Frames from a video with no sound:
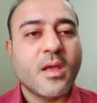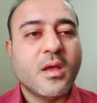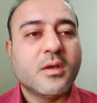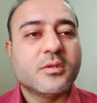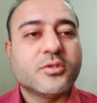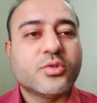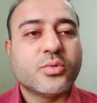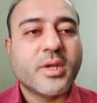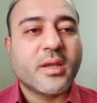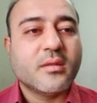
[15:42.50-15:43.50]
Today
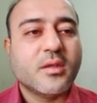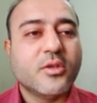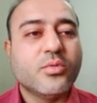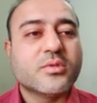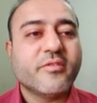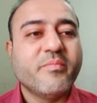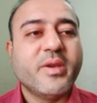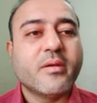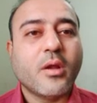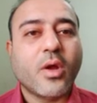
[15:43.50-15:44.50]
the use of
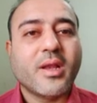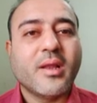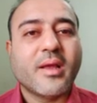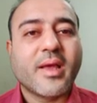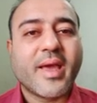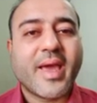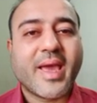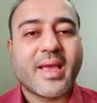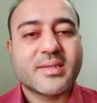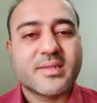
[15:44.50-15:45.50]
mineral oil
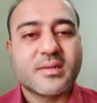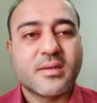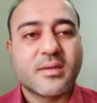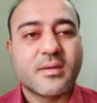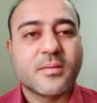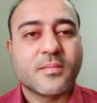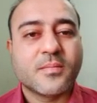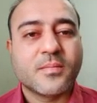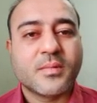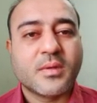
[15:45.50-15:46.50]
has
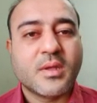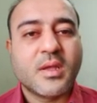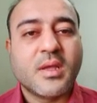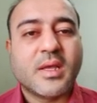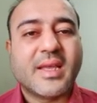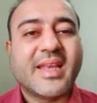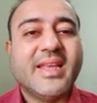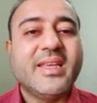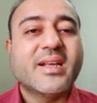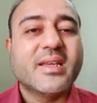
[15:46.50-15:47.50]

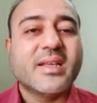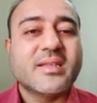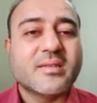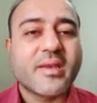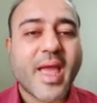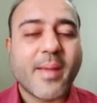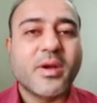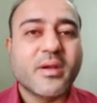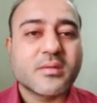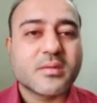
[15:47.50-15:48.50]
increased in
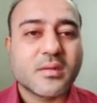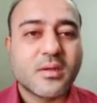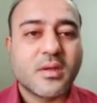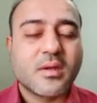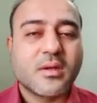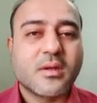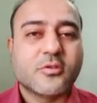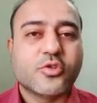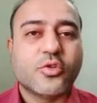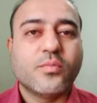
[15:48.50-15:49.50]
abundance.
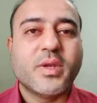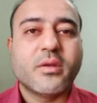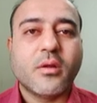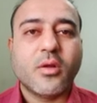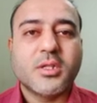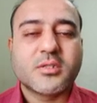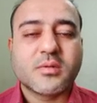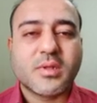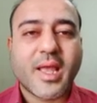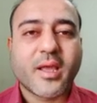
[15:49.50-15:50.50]
So mineral
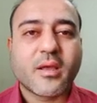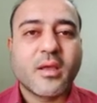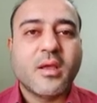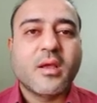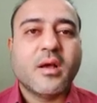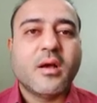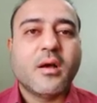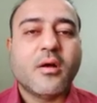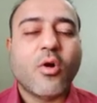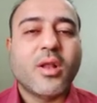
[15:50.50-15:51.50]
oils like
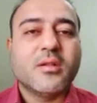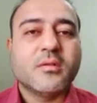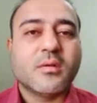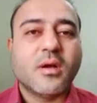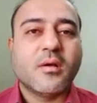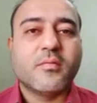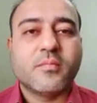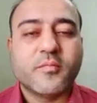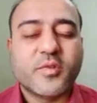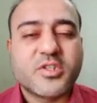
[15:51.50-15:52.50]

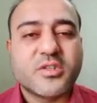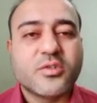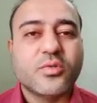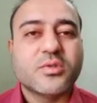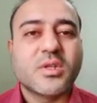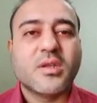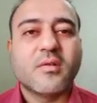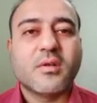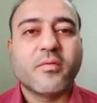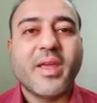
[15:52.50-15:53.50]
oil which is used in
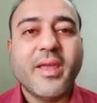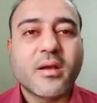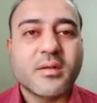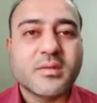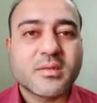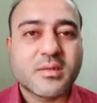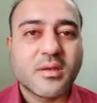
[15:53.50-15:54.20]
our vehicles,